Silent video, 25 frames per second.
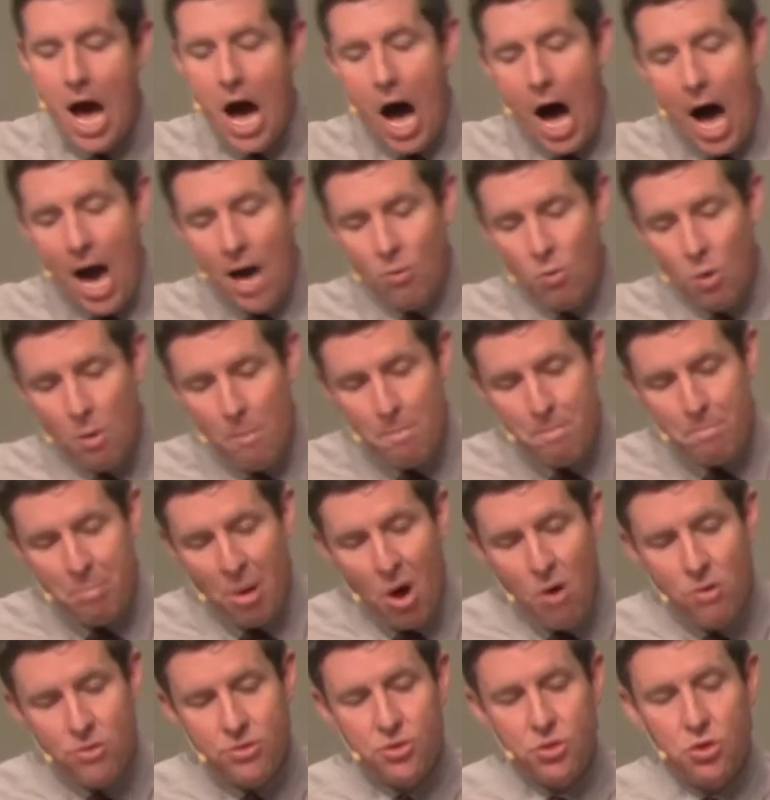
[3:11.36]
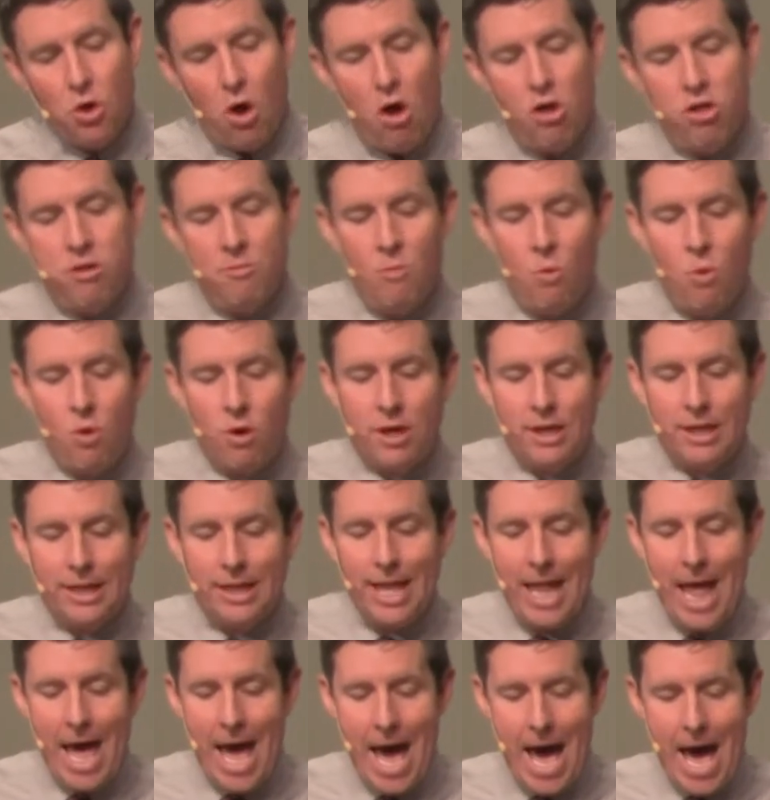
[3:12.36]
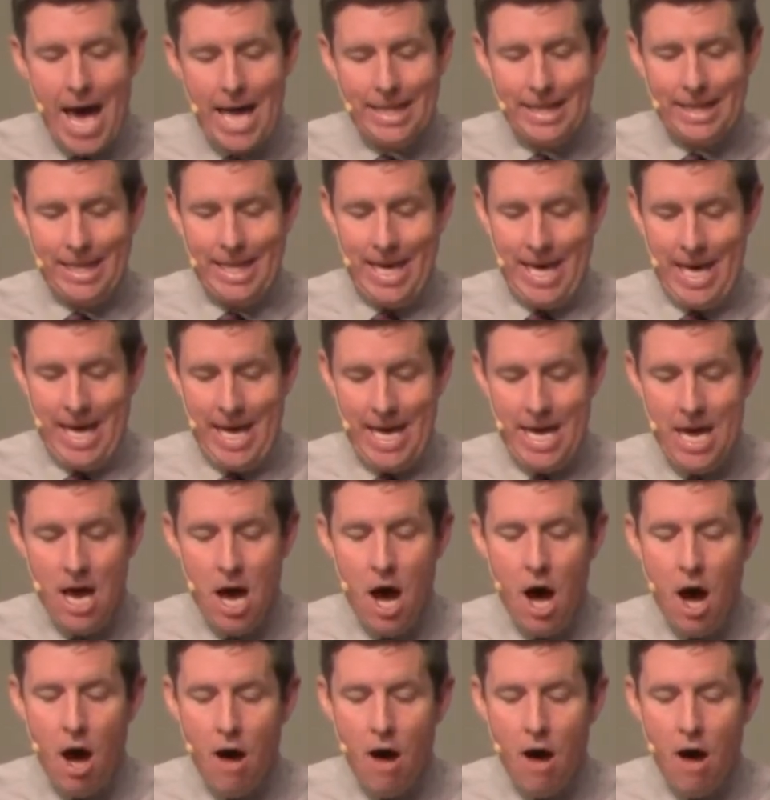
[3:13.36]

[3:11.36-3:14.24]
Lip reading: I will boast all the more gladly